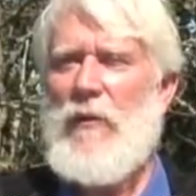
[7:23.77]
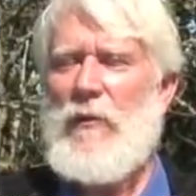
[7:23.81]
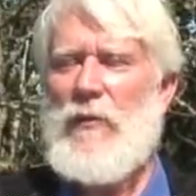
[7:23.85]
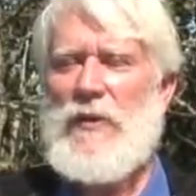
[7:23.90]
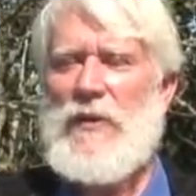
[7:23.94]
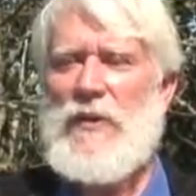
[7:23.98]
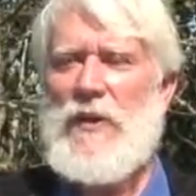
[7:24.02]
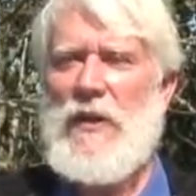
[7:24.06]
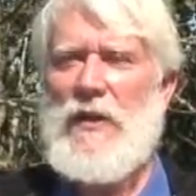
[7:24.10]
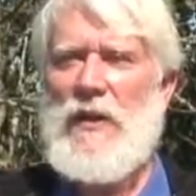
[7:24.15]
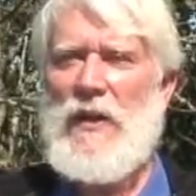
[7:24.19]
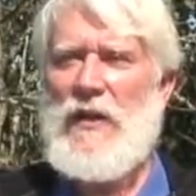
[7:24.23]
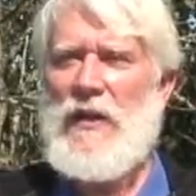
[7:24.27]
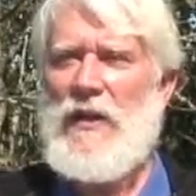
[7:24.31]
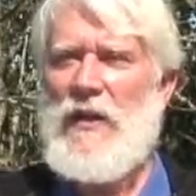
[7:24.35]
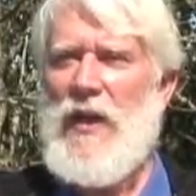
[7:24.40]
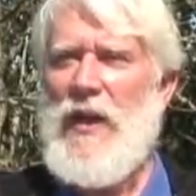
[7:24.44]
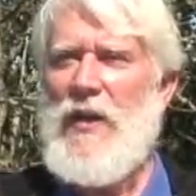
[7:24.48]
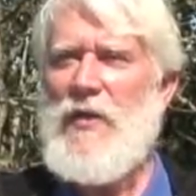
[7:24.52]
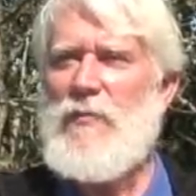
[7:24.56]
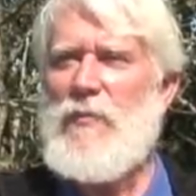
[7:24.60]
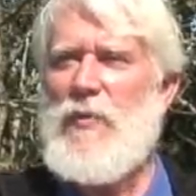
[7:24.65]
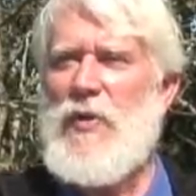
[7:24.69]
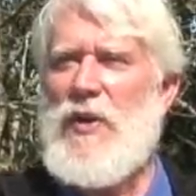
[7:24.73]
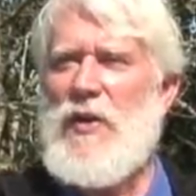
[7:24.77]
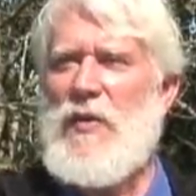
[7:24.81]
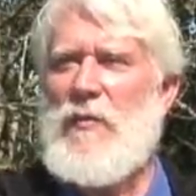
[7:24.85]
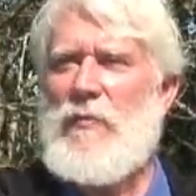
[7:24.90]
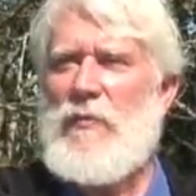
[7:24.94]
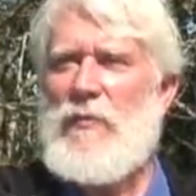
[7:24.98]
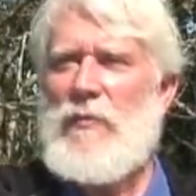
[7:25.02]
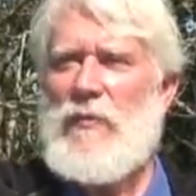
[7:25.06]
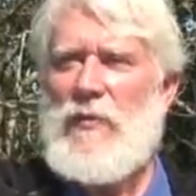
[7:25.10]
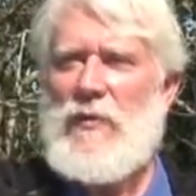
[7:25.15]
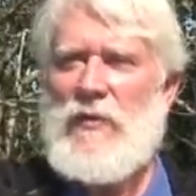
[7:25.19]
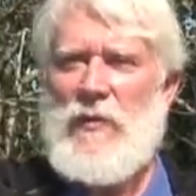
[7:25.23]
we send a light beam
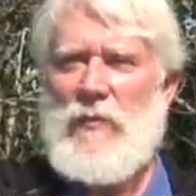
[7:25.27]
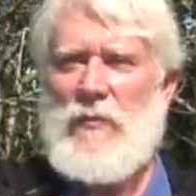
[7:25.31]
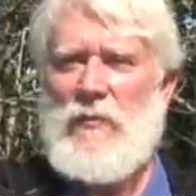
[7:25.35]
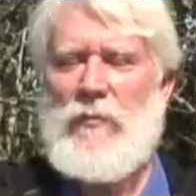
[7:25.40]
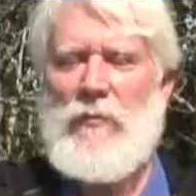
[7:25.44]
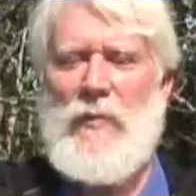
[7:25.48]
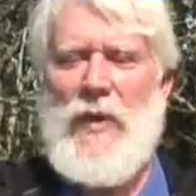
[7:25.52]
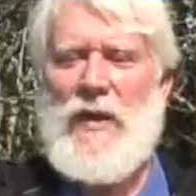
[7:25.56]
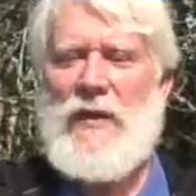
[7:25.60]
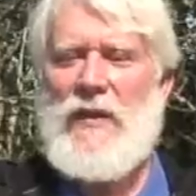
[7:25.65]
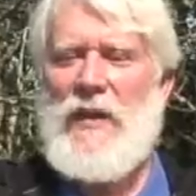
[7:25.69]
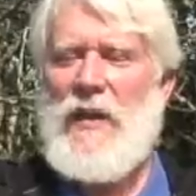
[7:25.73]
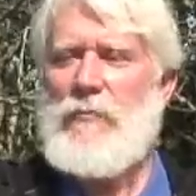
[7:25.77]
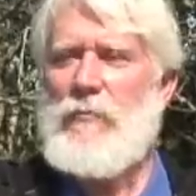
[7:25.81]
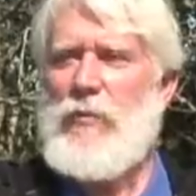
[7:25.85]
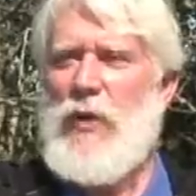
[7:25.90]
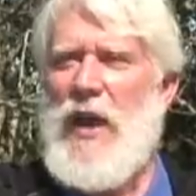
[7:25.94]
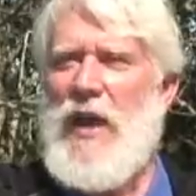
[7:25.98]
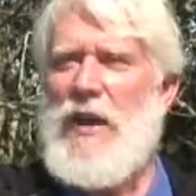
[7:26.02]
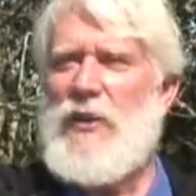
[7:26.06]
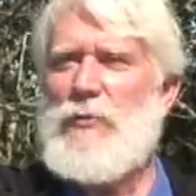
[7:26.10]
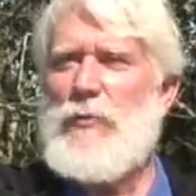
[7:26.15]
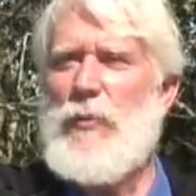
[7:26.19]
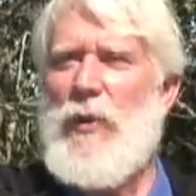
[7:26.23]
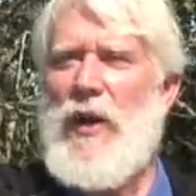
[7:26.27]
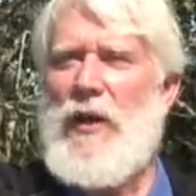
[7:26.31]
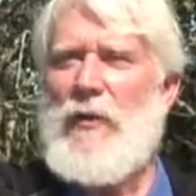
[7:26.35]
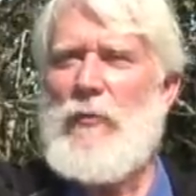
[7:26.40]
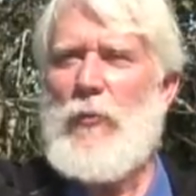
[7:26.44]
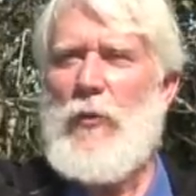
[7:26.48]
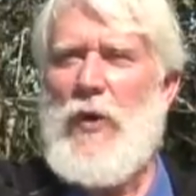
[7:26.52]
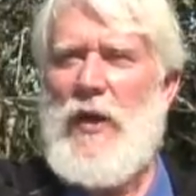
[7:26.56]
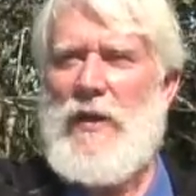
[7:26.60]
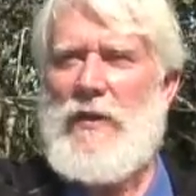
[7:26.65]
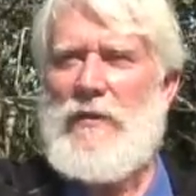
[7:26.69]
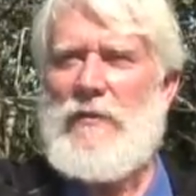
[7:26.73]
to make that black spot
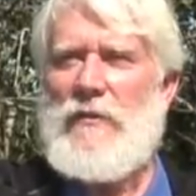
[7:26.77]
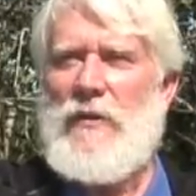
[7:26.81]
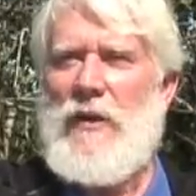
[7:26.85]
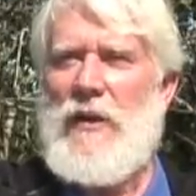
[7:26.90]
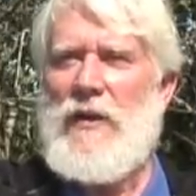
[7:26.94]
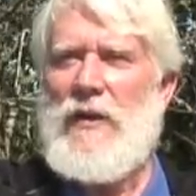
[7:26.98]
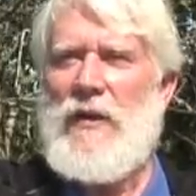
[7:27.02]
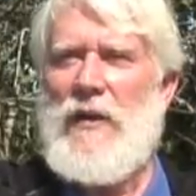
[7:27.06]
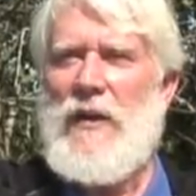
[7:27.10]
white, right?